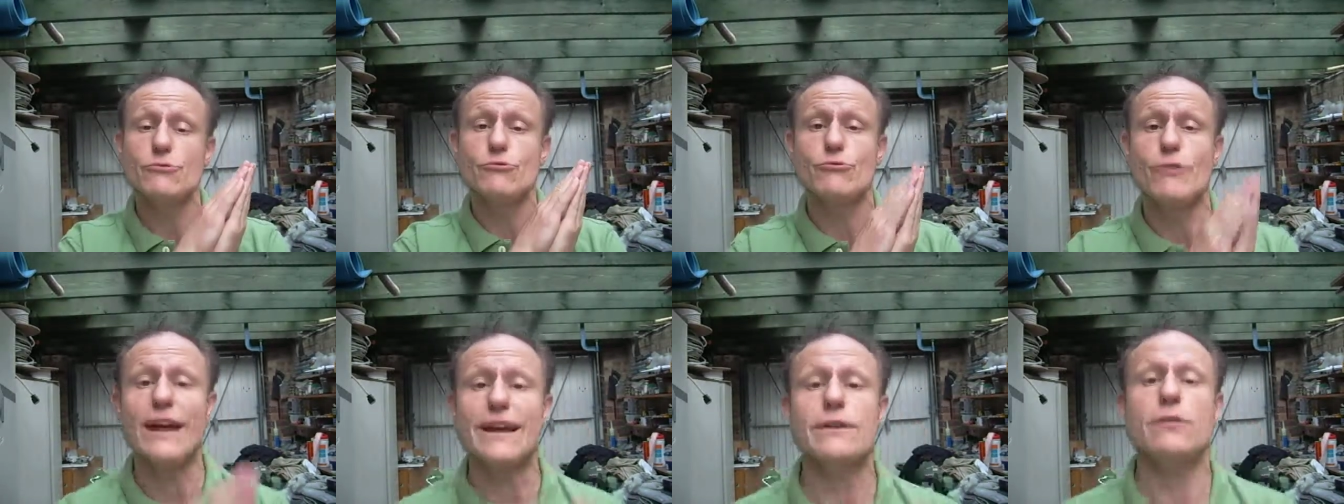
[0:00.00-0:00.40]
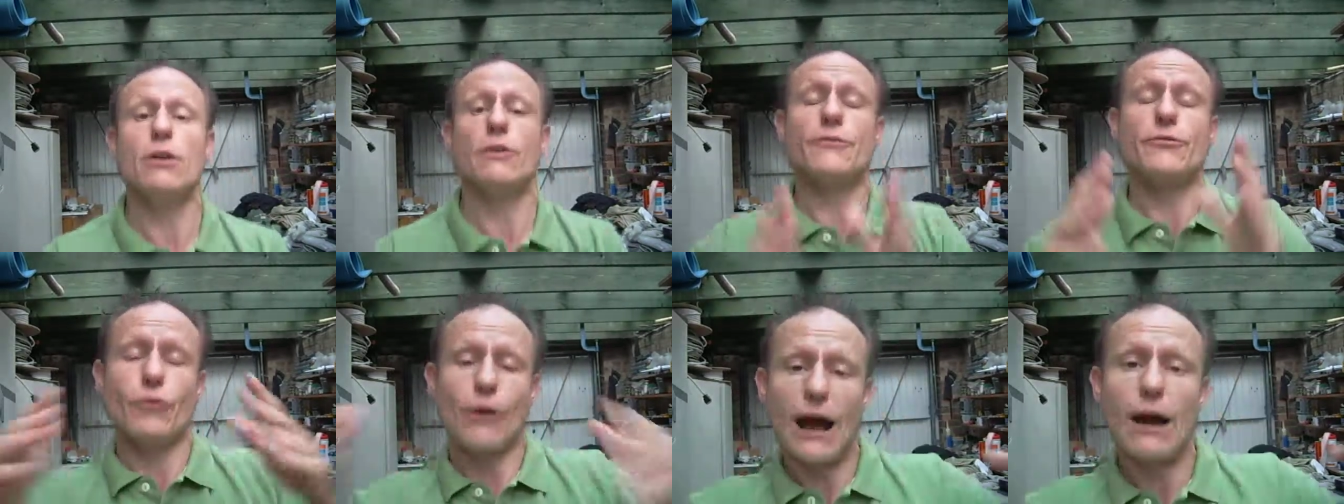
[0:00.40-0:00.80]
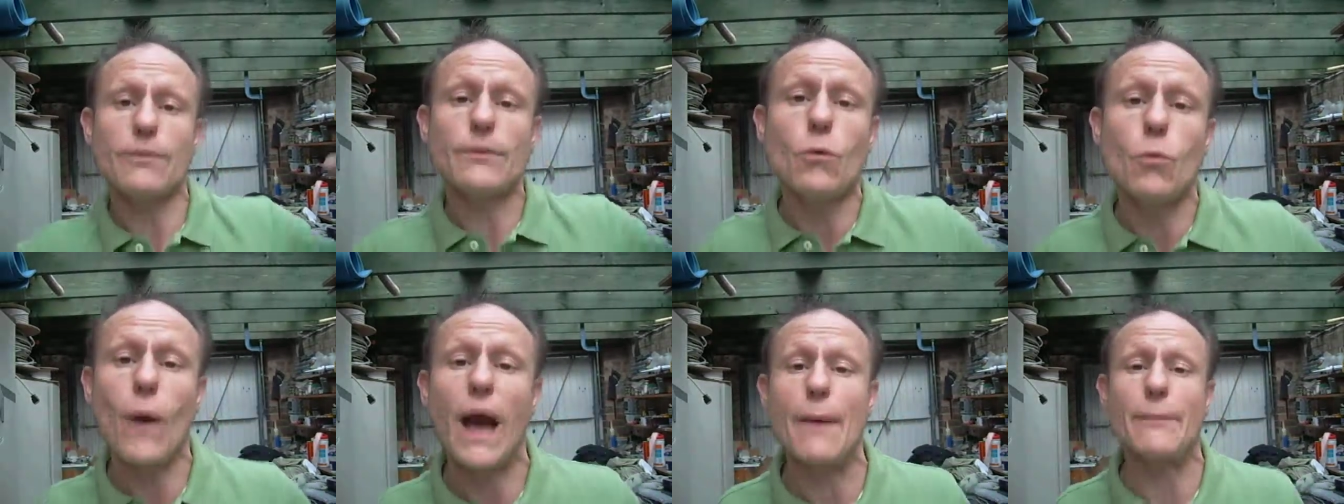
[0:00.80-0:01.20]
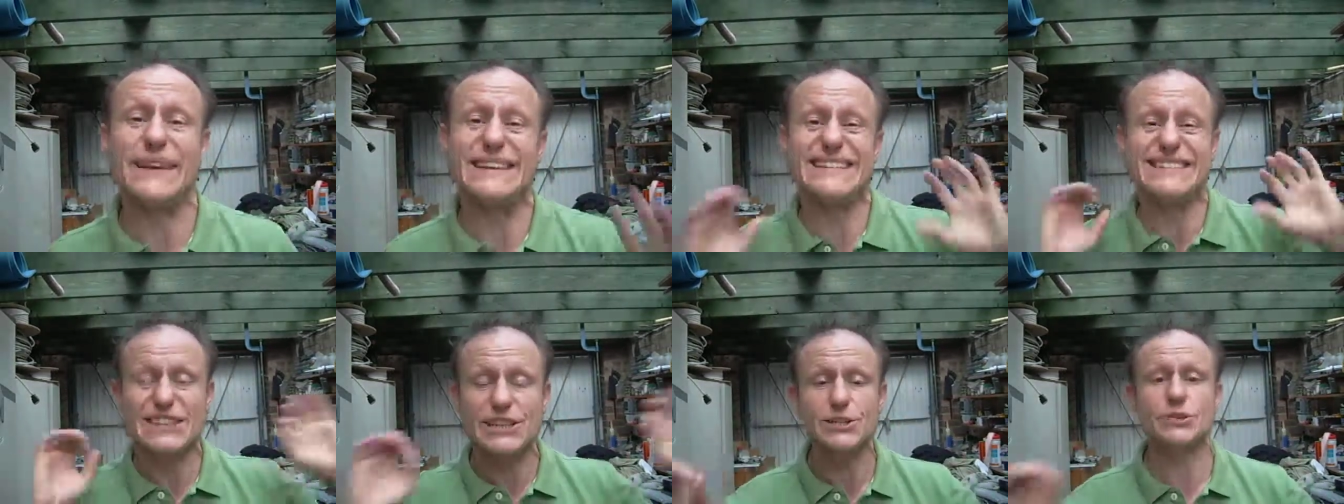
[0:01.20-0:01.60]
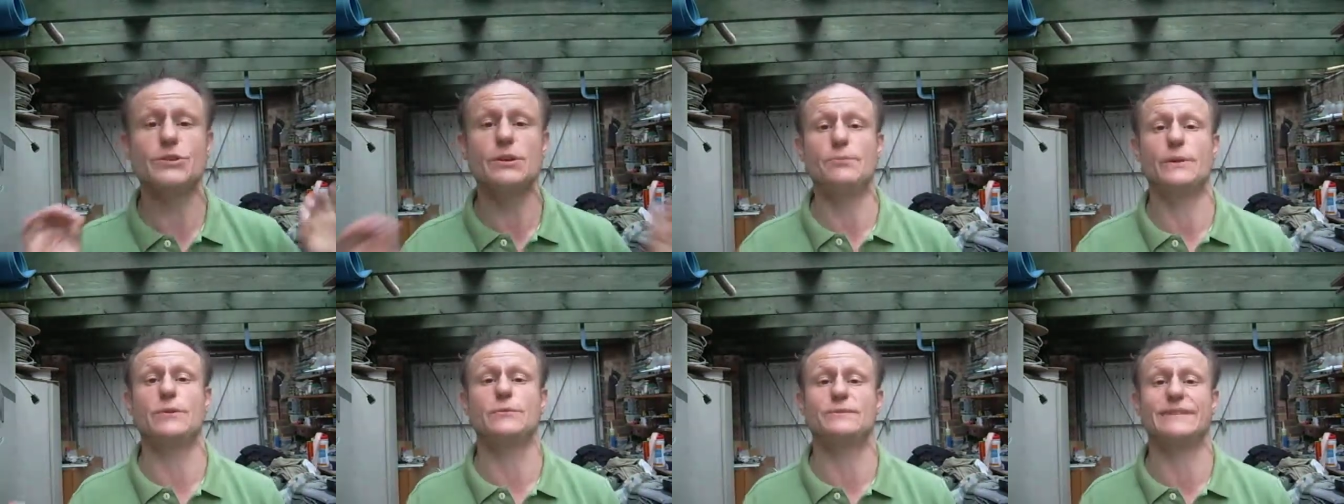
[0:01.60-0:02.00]
record throughout the web. It's
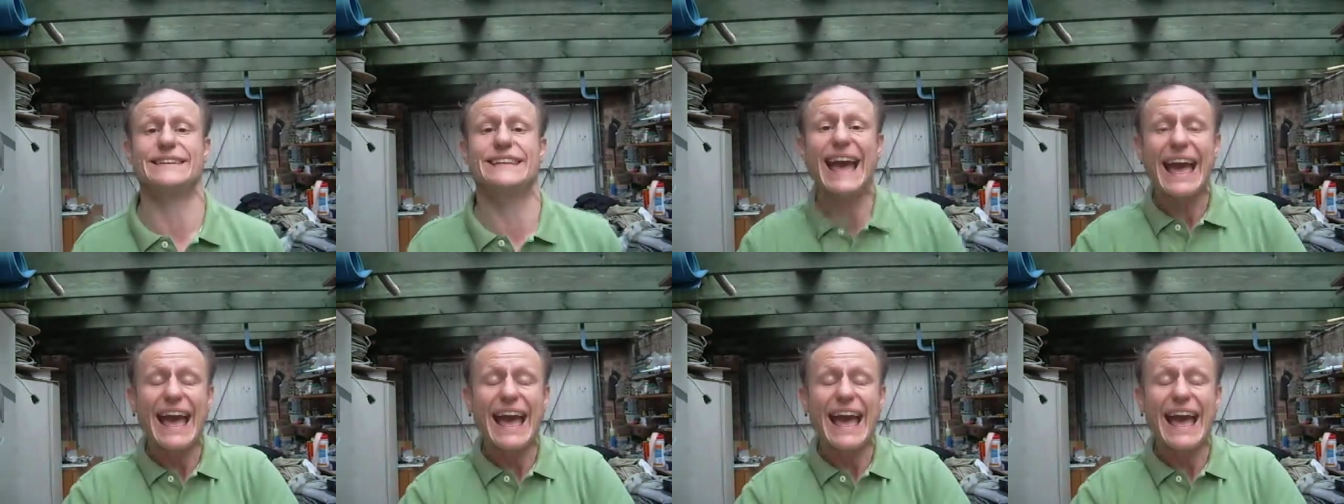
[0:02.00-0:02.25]
distributed.